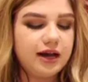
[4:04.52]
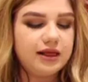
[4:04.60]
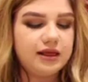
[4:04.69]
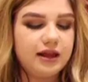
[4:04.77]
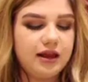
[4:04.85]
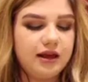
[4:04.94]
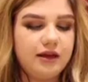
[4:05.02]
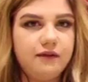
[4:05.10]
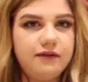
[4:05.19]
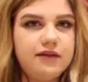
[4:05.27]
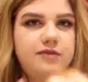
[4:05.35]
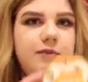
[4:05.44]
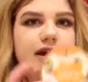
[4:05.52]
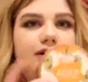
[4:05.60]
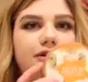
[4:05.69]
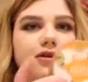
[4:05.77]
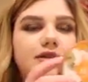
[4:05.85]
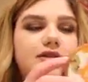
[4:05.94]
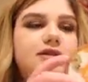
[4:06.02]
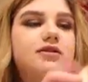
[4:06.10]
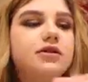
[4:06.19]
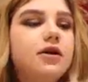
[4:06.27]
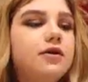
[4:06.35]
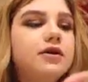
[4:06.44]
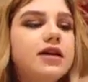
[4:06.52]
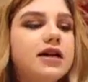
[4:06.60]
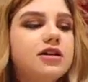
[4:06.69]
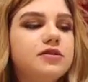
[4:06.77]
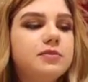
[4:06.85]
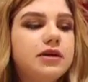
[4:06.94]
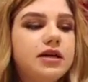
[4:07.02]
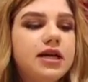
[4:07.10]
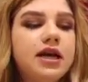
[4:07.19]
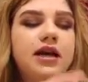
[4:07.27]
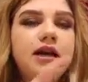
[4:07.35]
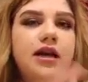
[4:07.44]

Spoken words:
I love this powder. This is the Coty Airspun.